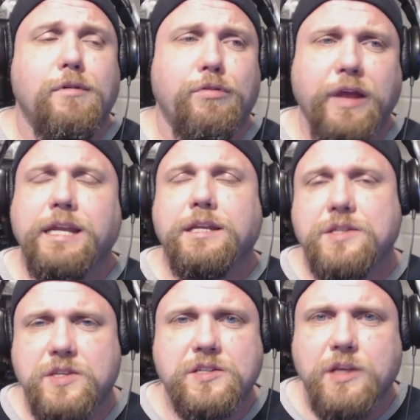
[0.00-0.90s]
They need to
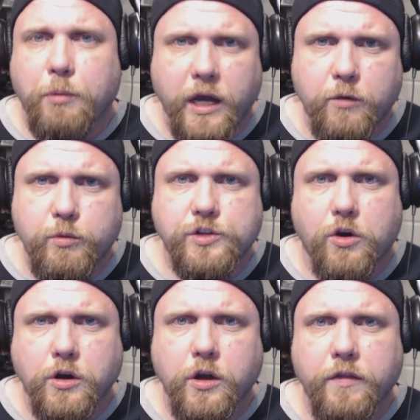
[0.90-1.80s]
see some kind of
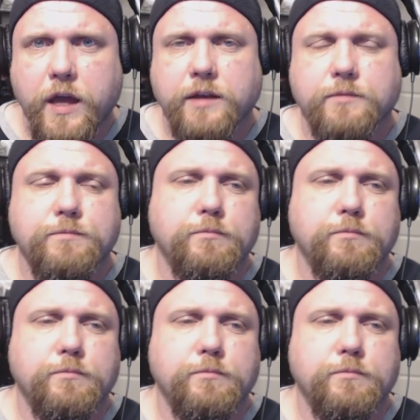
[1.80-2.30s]
return on that.